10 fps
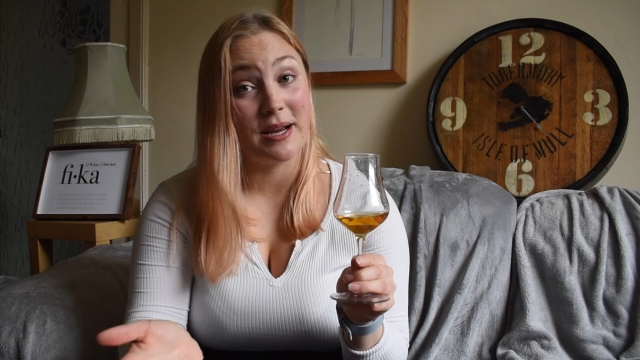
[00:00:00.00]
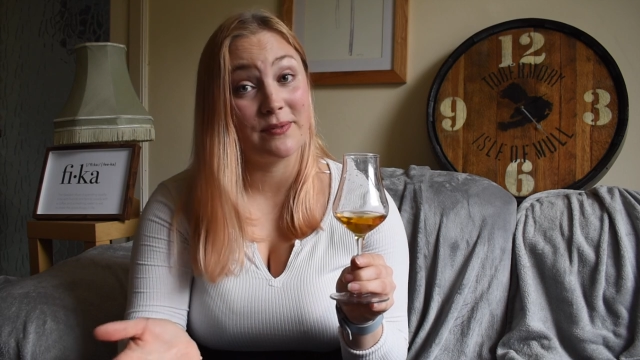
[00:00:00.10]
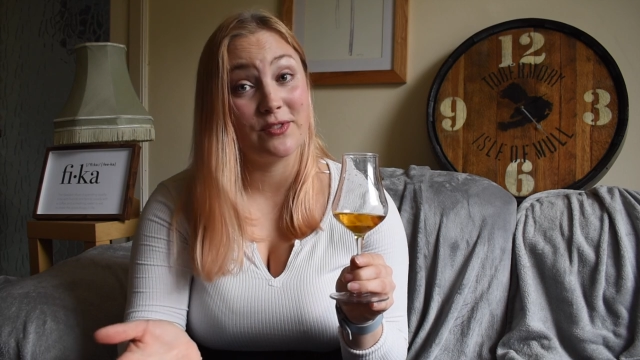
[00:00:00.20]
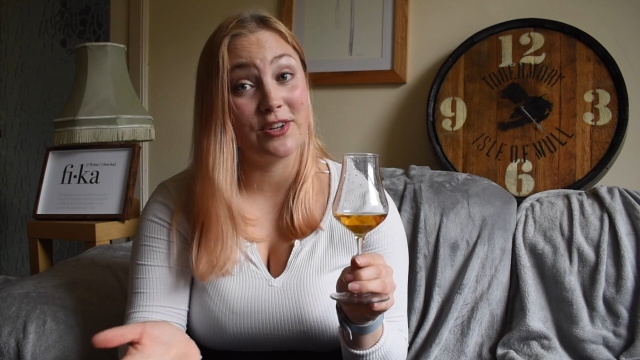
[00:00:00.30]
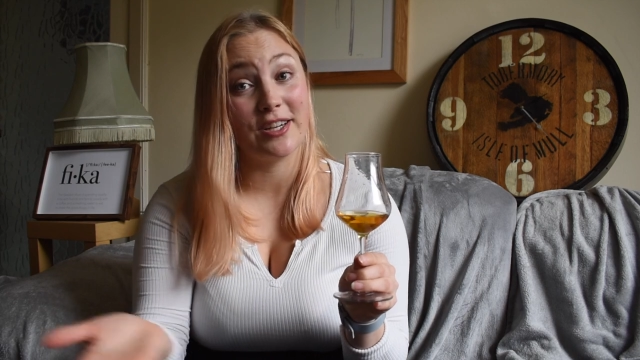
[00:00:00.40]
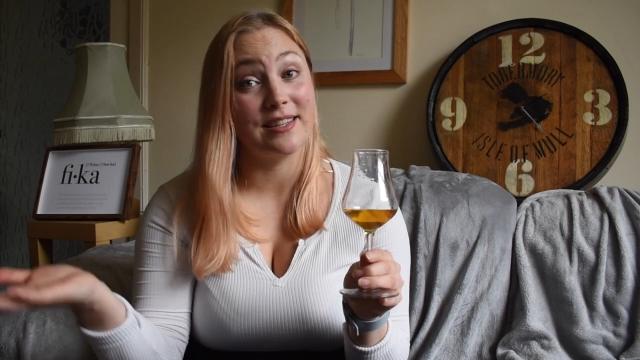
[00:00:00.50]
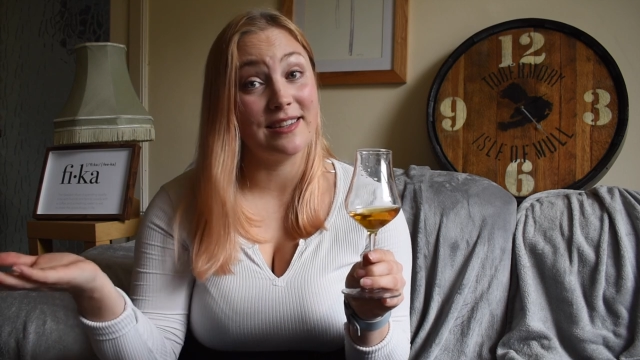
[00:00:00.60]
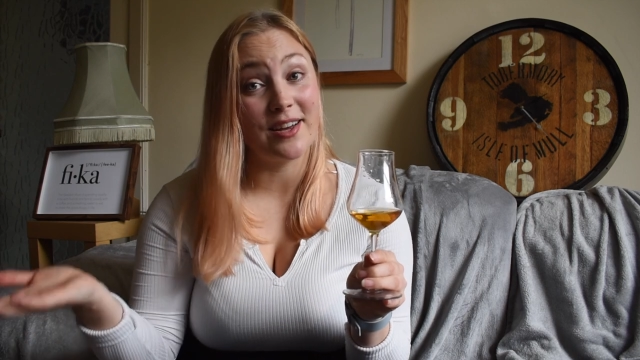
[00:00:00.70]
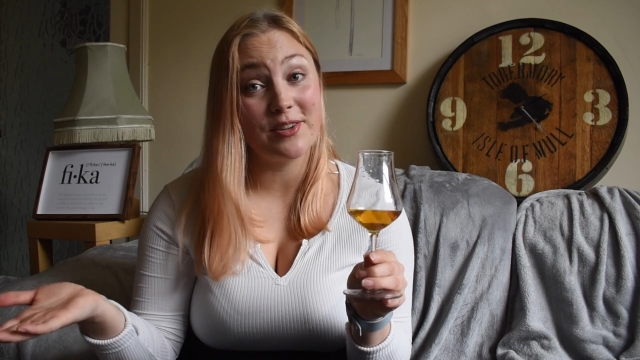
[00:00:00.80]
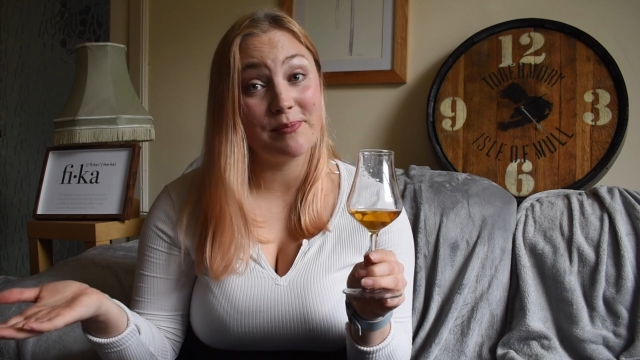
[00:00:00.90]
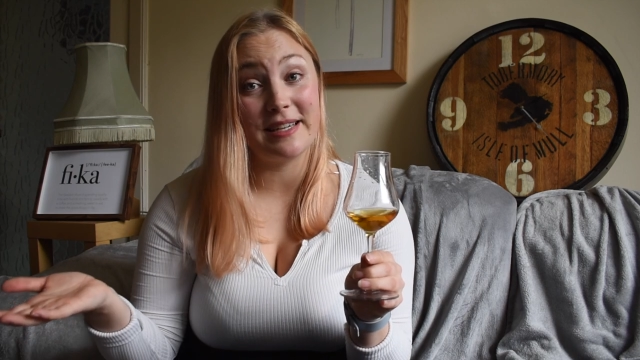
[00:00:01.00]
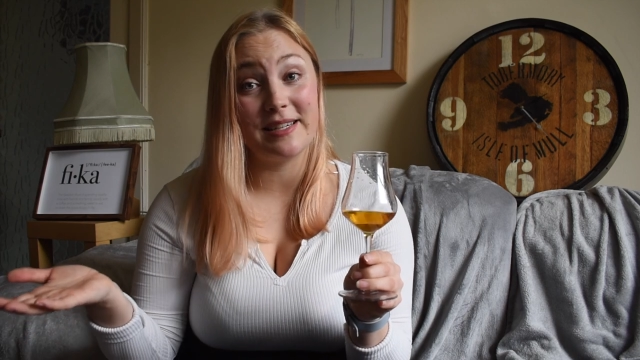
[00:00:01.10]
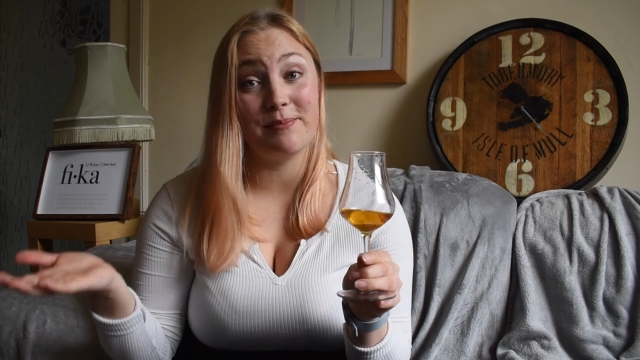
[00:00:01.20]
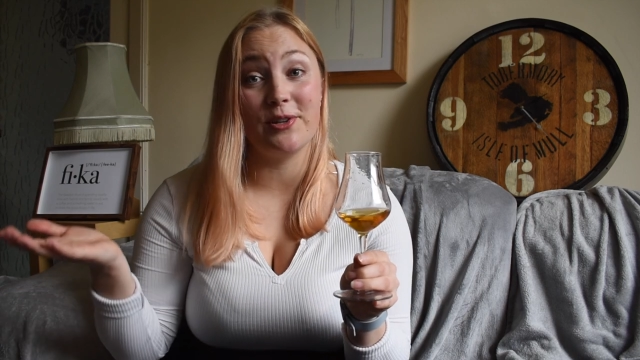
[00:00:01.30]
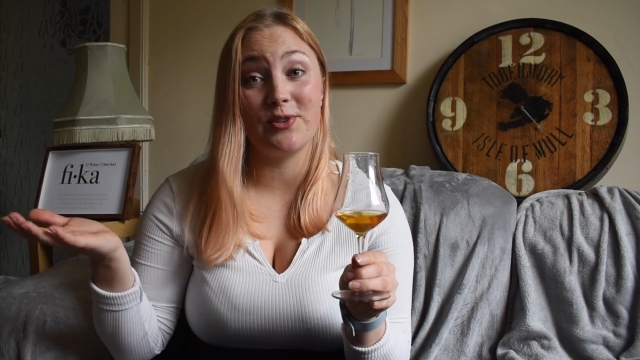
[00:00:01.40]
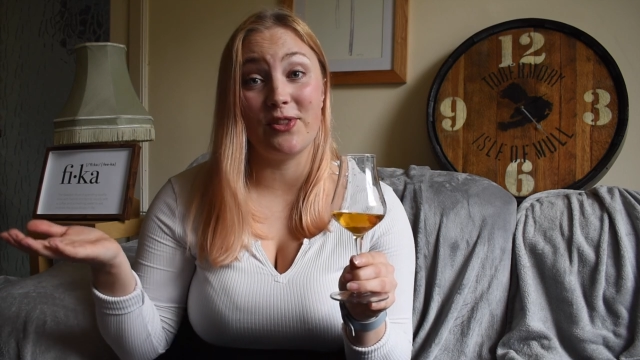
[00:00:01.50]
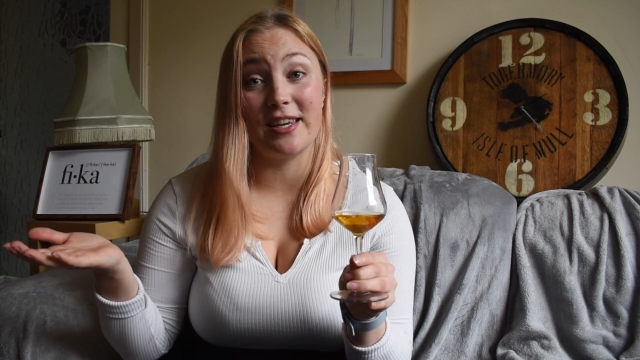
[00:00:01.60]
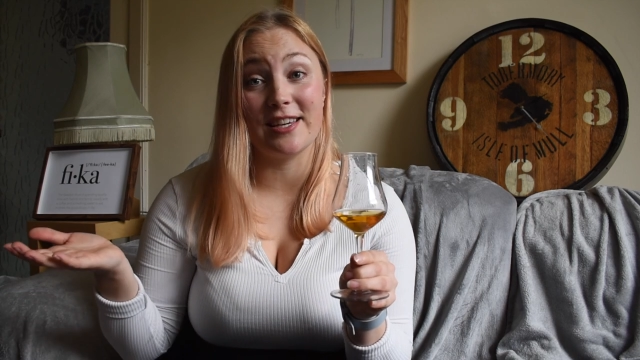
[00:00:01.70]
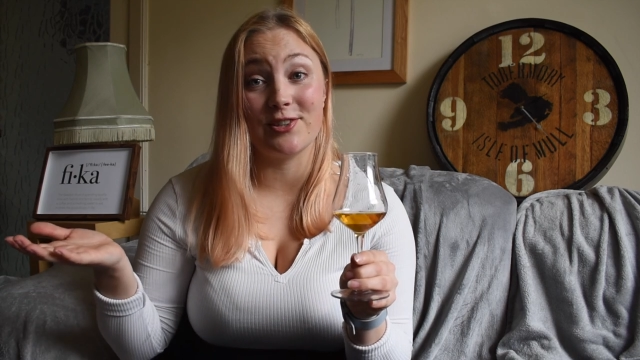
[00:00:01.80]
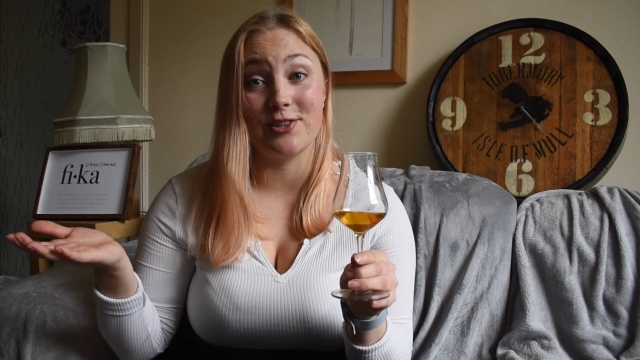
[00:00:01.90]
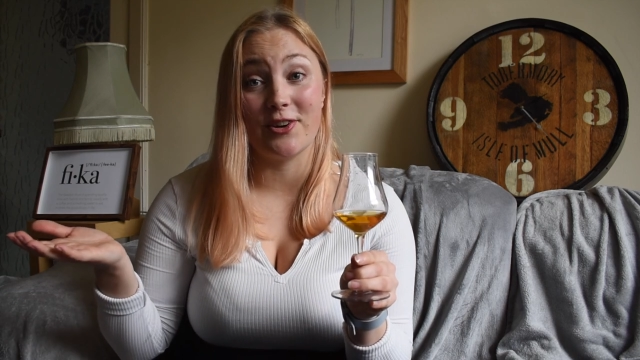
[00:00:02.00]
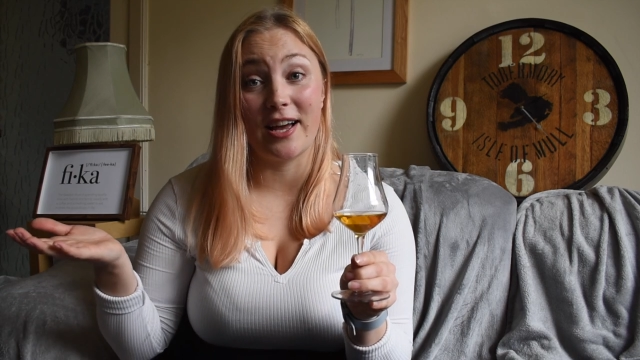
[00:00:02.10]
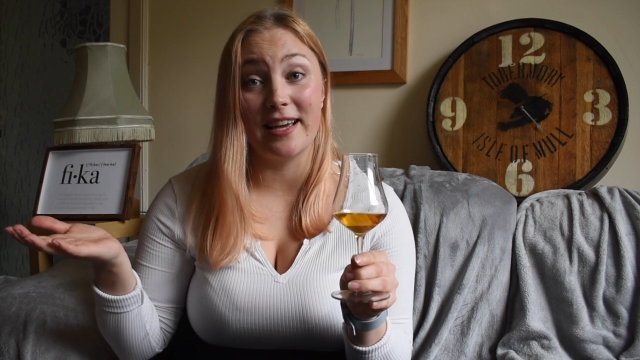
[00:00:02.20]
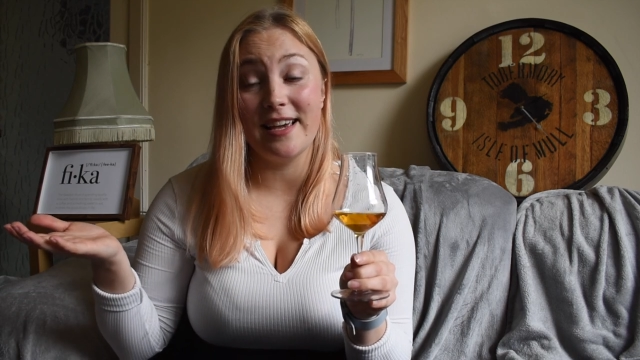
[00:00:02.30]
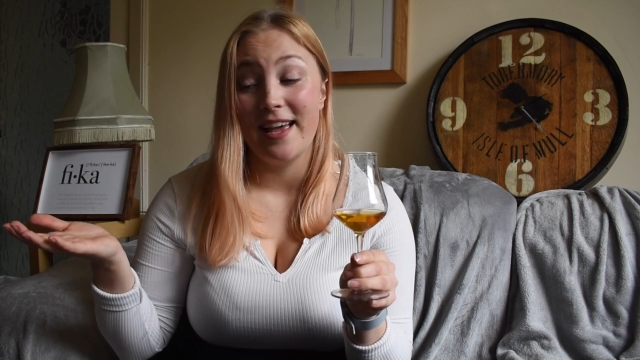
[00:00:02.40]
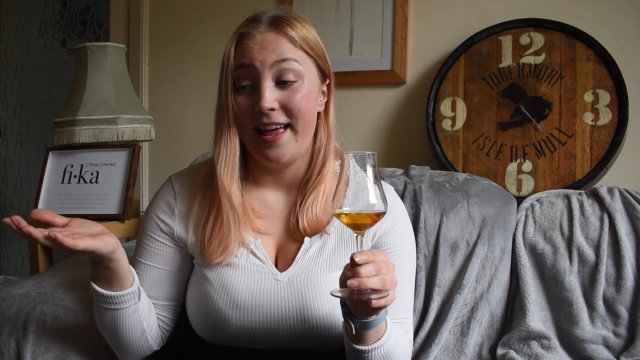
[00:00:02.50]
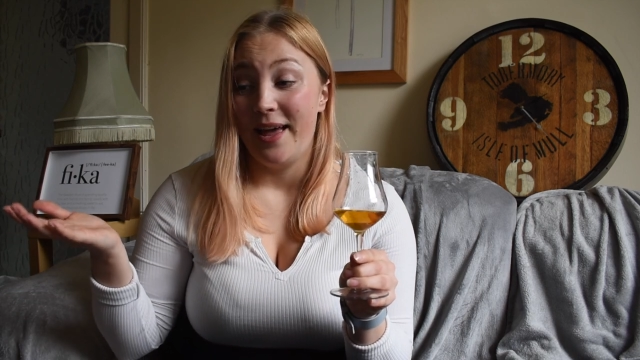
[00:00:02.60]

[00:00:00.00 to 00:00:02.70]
Perhaps you've tried another blended malt you think you should try.